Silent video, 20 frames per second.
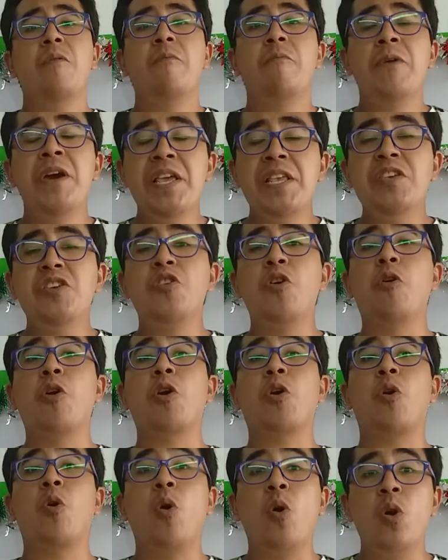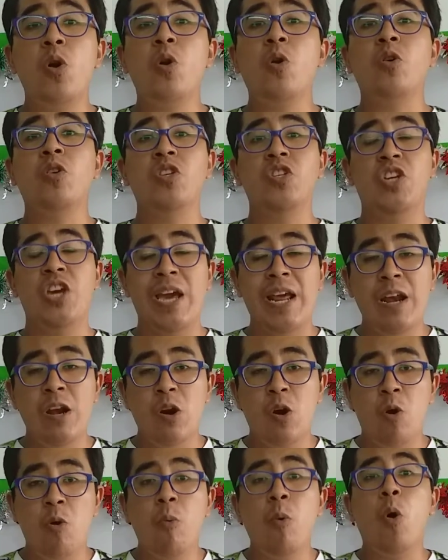With your color
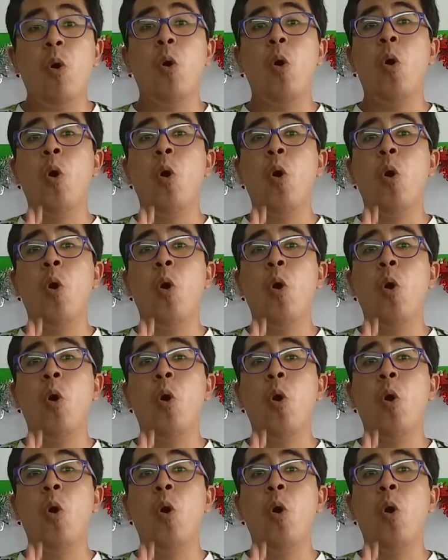yellow,